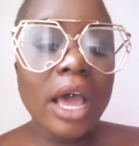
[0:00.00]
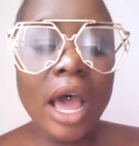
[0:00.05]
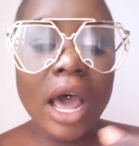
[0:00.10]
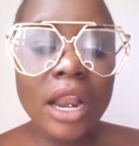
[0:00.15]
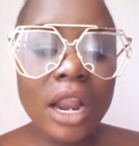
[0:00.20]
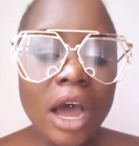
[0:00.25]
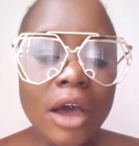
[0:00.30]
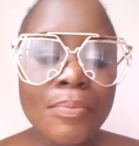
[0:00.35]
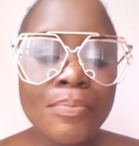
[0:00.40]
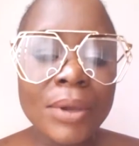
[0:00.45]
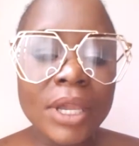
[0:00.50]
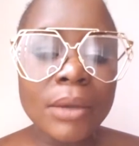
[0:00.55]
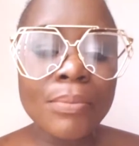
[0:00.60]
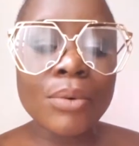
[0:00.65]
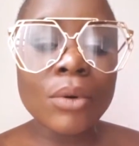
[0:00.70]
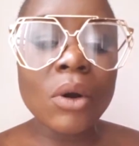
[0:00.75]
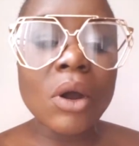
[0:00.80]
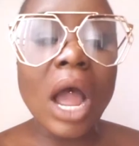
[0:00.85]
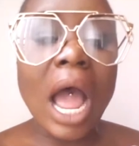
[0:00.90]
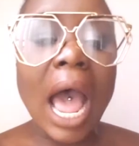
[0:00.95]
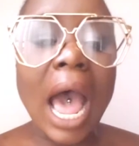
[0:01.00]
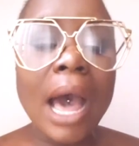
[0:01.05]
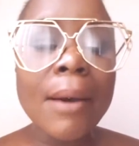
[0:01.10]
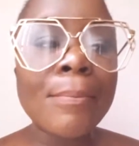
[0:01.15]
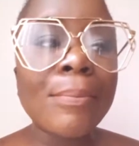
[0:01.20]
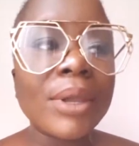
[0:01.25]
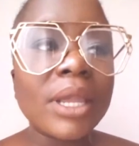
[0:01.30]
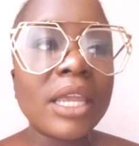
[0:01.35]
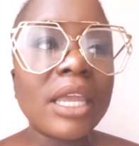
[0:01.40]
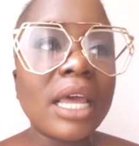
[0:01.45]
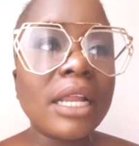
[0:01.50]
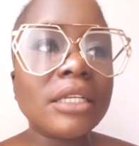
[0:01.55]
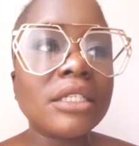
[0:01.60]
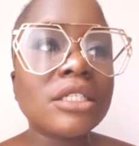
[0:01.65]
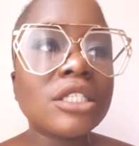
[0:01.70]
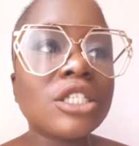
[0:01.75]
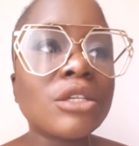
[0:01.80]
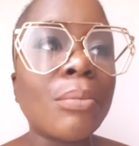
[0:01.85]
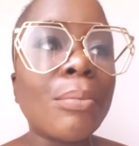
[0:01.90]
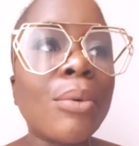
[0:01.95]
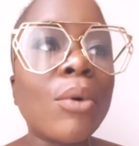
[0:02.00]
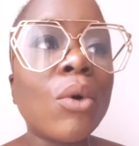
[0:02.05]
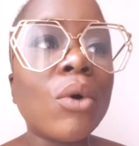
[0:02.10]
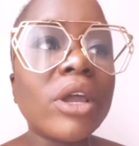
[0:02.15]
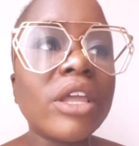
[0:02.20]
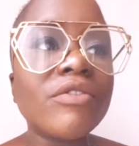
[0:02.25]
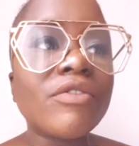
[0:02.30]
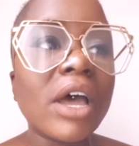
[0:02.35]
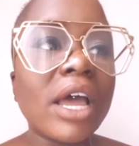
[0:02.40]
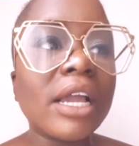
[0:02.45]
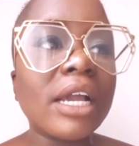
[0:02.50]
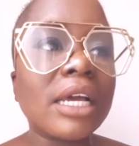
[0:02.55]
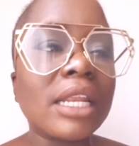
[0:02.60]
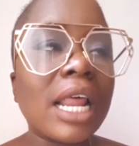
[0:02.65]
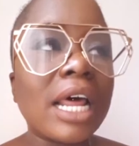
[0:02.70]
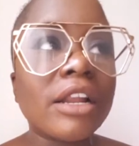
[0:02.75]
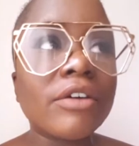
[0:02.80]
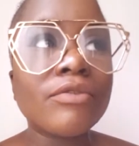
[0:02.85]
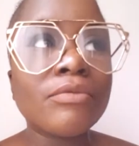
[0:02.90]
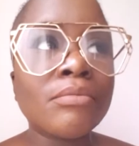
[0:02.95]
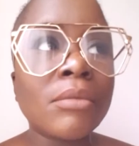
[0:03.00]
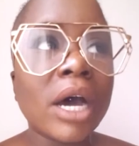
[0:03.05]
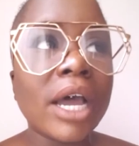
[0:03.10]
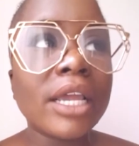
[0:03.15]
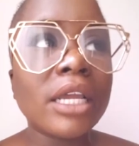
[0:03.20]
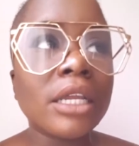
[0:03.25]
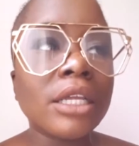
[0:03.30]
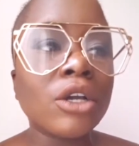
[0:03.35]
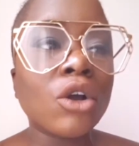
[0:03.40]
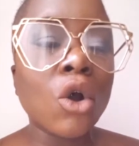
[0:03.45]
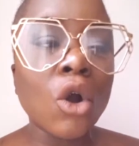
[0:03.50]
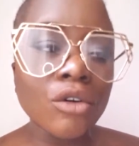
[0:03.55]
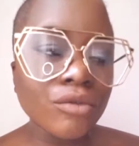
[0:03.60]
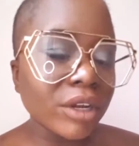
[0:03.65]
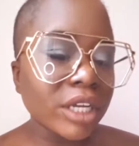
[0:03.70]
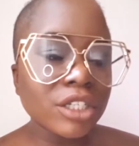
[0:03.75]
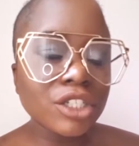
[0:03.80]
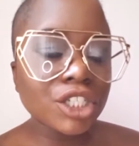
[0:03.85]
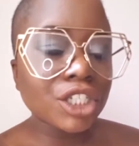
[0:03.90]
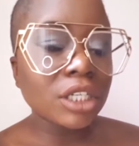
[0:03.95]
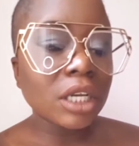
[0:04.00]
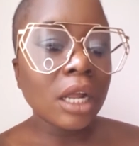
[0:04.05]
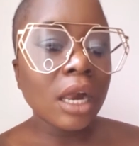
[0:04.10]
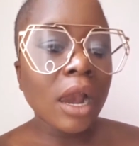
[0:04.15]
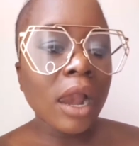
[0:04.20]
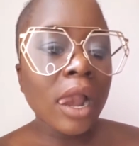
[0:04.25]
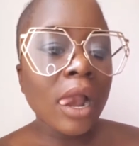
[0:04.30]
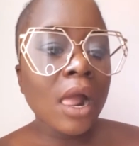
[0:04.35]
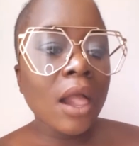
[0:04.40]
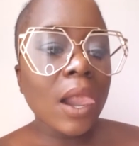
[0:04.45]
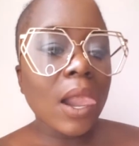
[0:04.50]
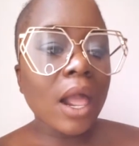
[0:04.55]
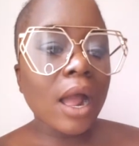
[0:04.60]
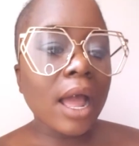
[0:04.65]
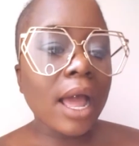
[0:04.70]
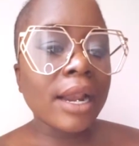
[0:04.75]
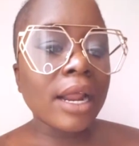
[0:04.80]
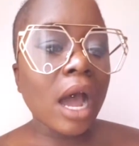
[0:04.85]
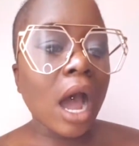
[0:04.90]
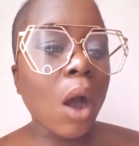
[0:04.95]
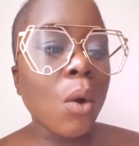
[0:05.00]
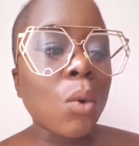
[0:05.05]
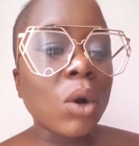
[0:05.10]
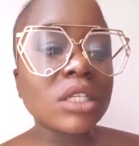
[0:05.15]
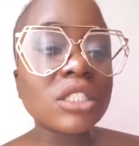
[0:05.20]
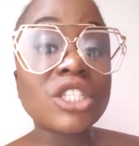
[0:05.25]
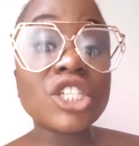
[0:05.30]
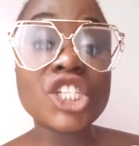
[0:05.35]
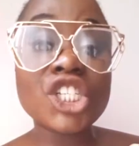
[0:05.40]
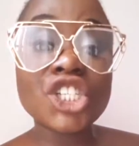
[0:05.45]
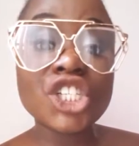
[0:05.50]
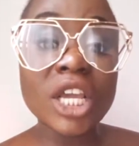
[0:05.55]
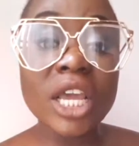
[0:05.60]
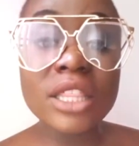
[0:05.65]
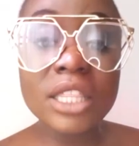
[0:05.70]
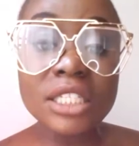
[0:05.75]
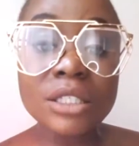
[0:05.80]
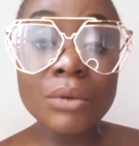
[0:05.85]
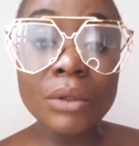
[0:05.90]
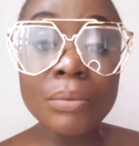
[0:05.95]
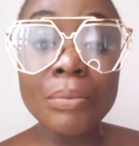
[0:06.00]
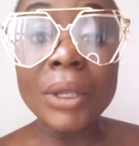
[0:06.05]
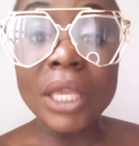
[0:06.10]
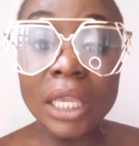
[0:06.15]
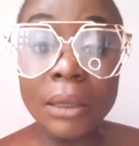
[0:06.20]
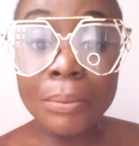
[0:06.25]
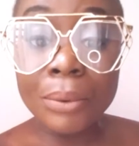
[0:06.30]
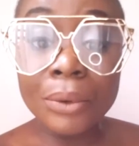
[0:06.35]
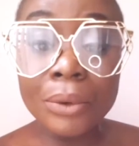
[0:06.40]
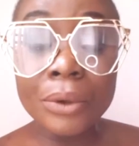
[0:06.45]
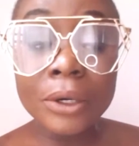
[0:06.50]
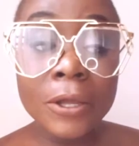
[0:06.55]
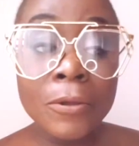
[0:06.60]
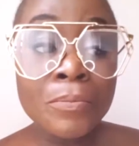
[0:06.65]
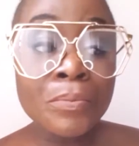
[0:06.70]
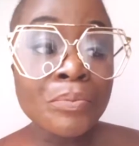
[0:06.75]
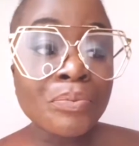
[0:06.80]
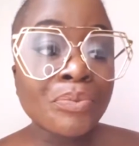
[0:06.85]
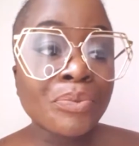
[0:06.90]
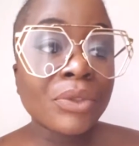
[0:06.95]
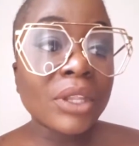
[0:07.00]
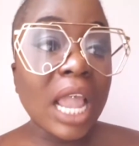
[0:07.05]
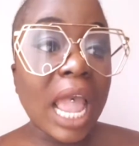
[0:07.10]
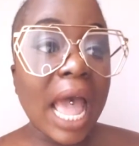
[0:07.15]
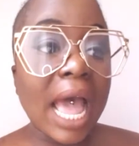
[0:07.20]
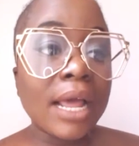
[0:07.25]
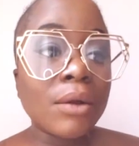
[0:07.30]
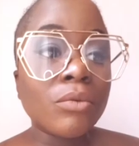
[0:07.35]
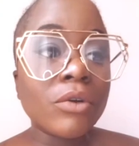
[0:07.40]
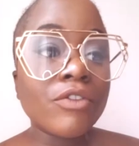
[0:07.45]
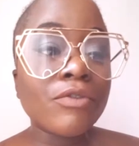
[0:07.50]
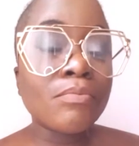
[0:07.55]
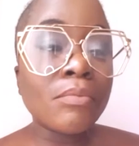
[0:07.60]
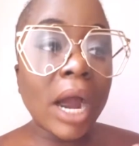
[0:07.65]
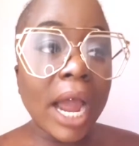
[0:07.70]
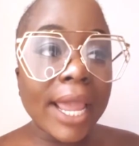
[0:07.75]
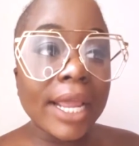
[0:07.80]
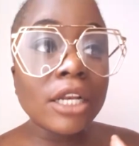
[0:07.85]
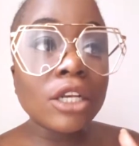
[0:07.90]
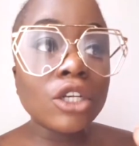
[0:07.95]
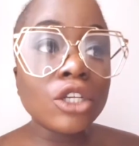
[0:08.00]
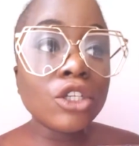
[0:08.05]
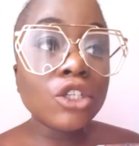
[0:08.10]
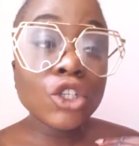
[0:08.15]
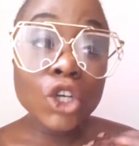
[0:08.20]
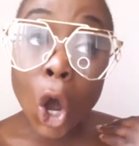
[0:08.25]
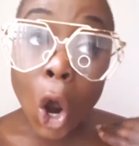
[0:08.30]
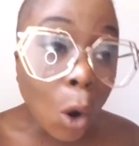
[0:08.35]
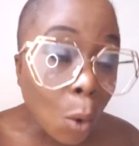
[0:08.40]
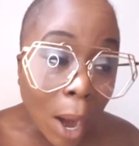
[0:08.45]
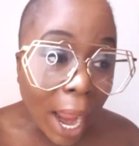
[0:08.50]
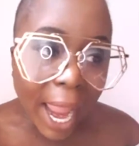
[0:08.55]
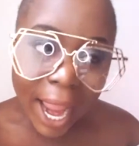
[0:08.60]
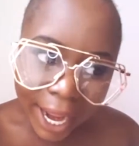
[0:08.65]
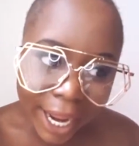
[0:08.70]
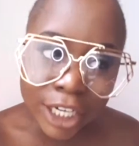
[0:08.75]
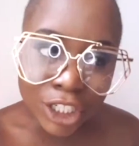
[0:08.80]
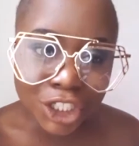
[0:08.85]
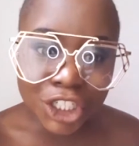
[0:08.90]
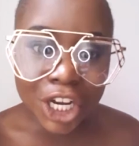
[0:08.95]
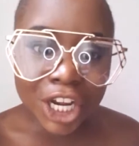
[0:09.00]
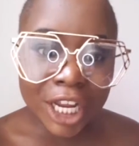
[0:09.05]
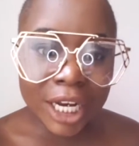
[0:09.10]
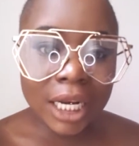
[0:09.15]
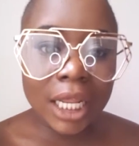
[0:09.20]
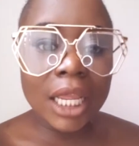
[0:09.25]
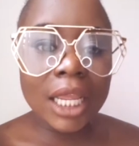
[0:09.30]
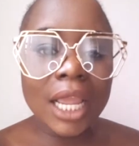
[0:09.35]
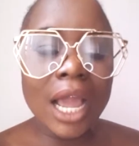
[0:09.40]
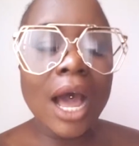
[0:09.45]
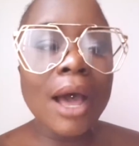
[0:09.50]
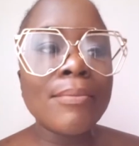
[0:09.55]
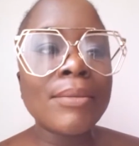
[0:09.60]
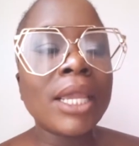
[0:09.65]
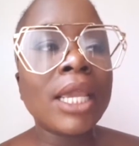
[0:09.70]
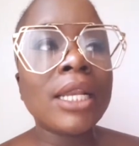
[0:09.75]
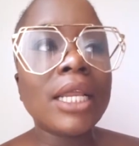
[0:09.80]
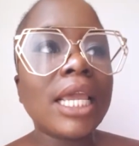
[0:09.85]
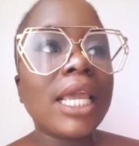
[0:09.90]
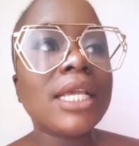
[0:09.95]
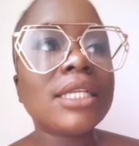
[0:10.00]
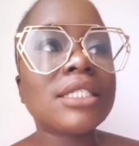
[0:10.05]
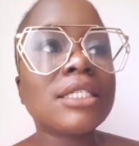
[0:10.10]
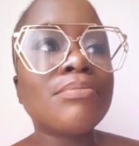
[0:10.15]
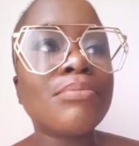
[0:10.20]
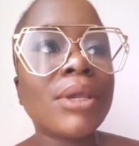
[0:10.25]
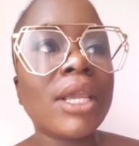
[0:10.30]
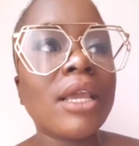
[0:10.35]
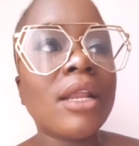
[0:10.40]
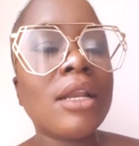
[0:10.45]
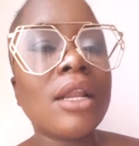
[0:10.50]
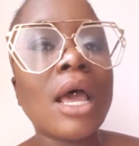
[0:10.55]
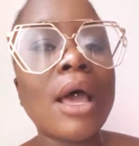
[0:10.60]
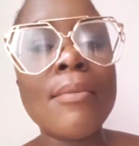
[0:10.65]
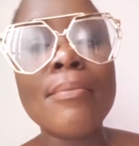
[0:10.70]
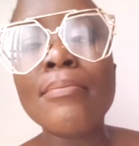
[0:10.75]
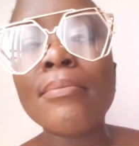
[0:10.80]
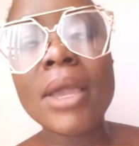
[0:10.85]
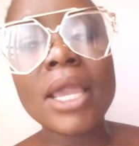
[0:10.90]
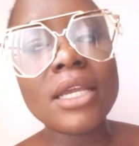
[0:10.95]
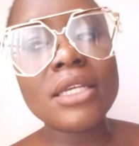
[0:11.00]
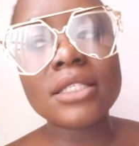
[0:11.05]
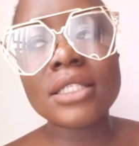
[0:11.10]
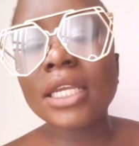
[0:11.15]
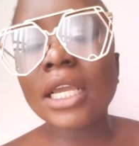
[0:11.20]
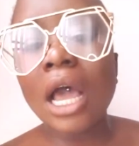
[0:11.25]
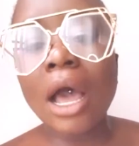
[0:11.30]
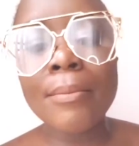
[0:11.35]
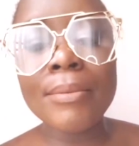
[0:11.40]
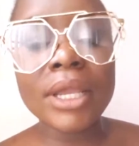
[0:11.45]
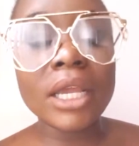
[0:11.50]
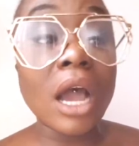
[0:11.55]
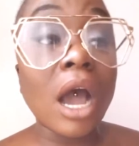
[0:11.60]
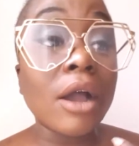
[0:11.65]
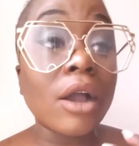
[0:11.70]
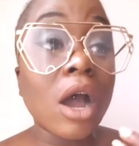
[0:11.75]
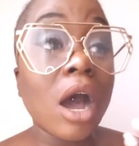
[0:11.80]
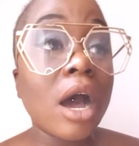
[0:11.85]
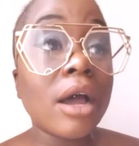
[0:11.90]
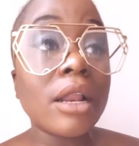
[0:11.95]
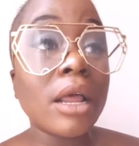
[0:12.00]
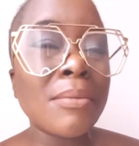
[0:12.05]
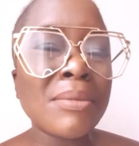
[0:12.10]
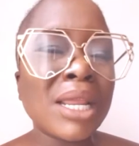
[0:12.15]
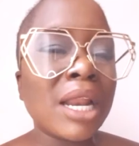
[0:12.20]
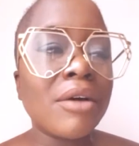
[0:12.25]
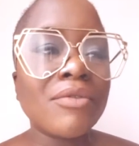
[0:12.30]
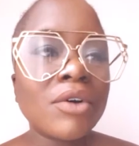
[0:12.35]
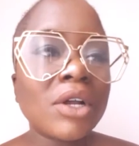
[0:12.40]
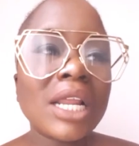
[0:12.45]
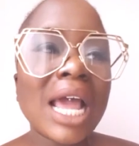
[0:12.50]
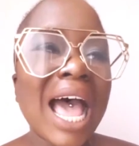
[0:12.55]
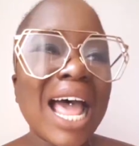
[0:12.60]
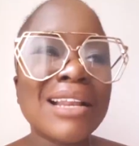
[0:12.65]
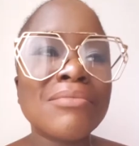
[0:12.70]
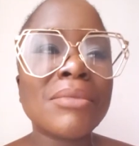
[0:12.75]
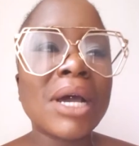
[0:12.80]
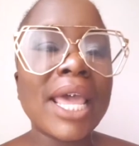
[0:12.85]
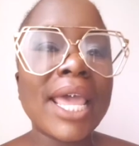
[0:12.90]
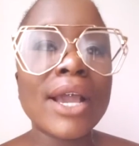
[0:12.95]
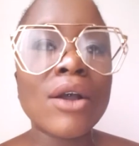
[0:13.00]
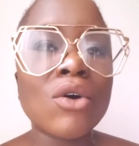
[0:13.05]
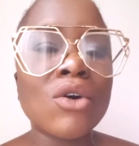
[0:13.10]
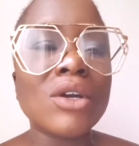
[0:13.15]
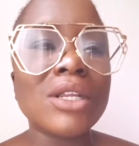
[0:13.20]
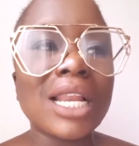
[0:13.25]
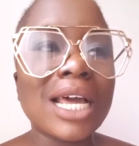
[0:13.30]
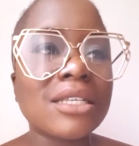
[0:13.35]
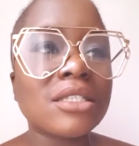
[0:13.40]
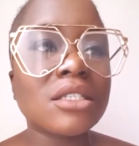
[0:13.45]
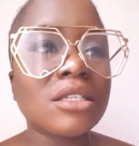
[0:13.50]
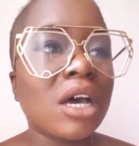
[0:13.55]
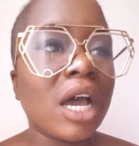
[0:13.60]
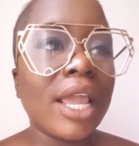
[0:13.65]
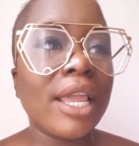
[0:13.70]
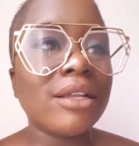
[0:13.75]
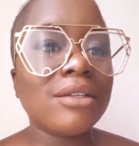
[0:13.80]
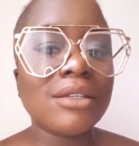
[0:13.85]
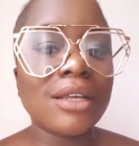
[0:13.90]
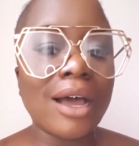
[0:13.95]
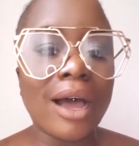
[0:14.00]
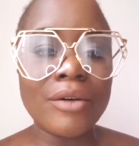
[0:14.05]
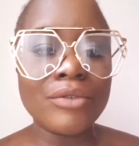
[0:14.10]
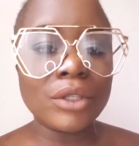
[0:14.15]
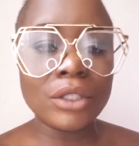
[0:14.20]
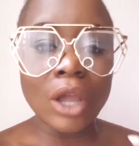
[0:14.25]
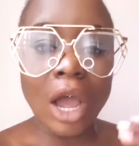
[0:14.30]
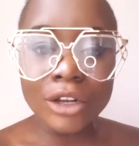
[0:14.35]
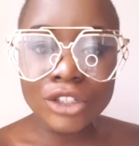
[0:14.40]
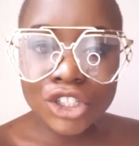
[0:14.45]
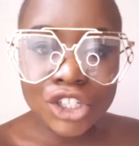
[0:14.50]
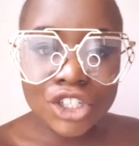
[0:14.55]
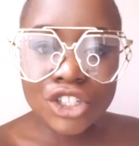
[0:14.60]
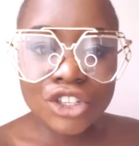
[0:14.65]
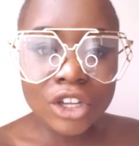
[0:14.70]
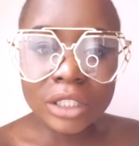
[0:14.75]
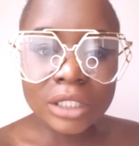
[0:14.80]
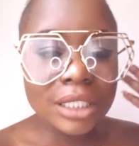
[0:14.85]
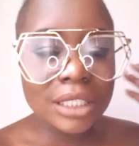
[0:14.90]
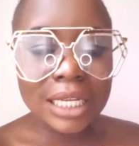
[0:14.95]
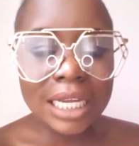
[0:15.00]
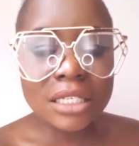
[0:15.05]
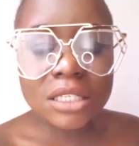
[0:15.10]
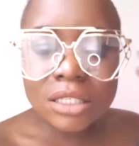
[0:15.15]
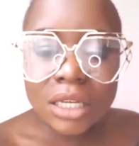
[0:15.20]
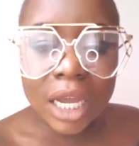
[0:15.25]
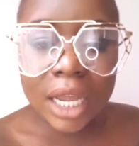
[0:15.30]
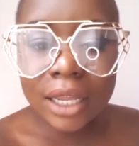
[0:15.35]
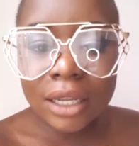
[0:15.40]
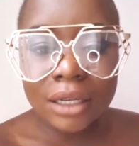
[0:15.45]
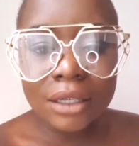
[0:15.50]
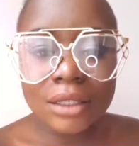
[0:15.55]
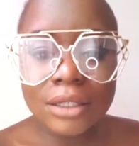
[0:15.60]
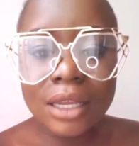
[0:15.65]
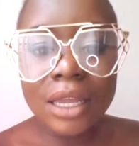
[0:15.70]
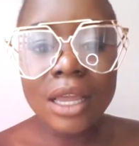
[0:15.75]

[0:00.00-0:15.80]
a lot of people are happy and supportive and glad of my courage, and I want to share this with people. And with my no hair journey, I mean, it's been amazing. I've only had my hair cut last night. I just done this last night.